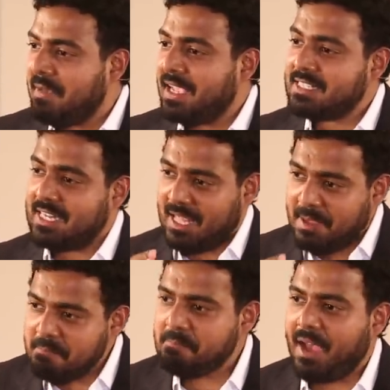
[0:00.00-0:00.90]
makes an
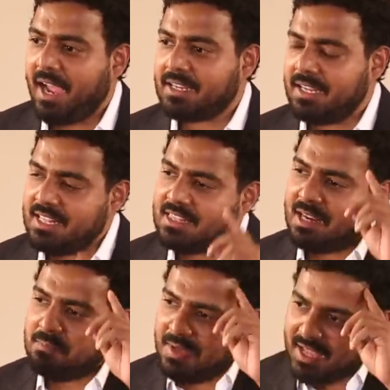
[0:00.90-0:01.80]
impact in
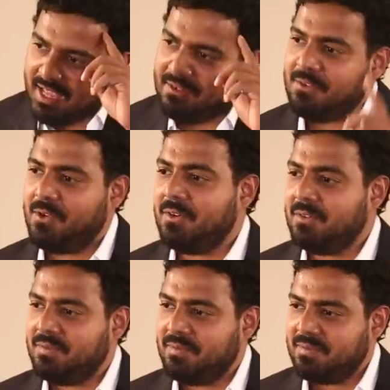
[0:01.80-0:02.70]
their behavior.
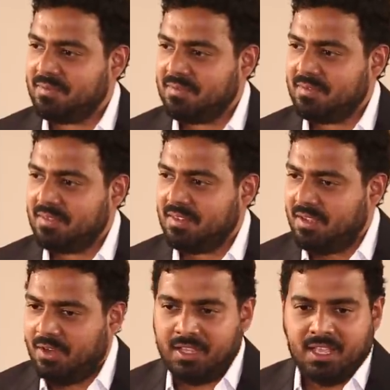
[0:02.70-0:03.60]

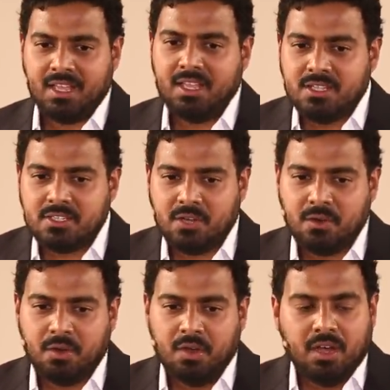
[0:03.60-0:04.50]
Okay,
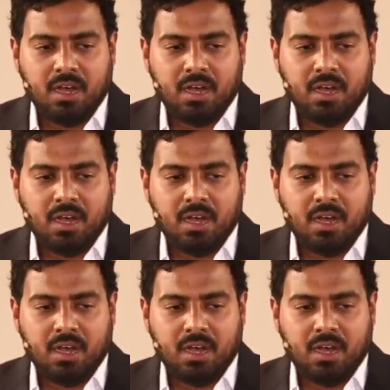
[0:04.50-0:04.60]
so